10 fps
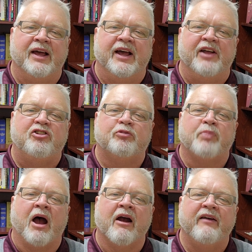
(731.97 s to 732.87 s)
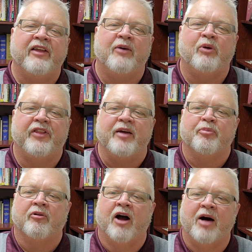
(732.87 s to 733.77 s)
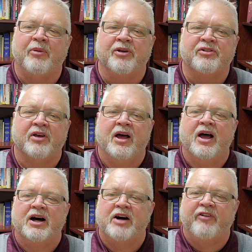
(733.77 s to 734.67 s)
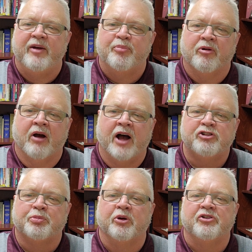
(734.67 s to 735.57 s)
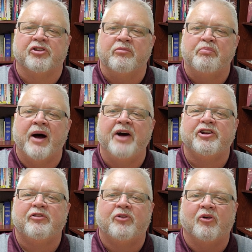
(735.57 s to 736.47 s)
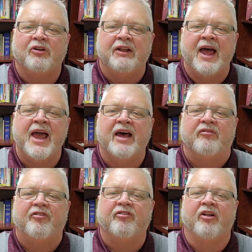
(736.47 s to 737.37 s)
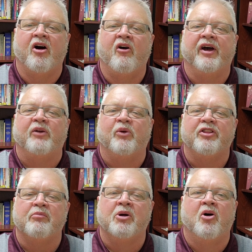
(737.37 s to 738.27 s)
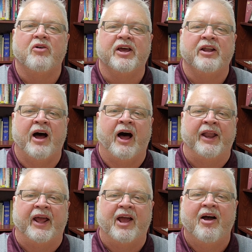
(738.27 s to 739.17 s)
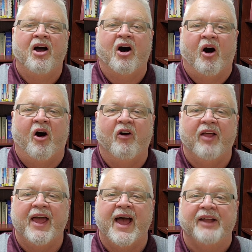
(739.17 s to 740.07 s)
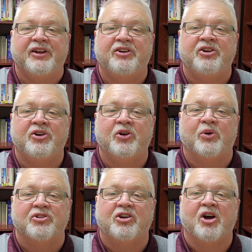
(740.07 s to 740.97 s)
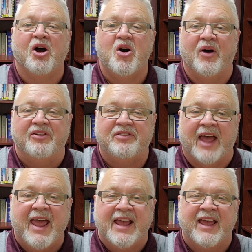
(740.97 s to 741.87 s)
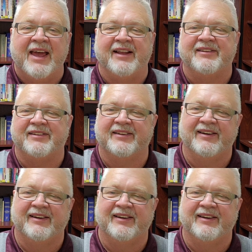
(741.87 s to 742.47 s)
inspiring them with a promise of a prosperous and bountiful land flowing with milk and honey. All they had to do was go and take it.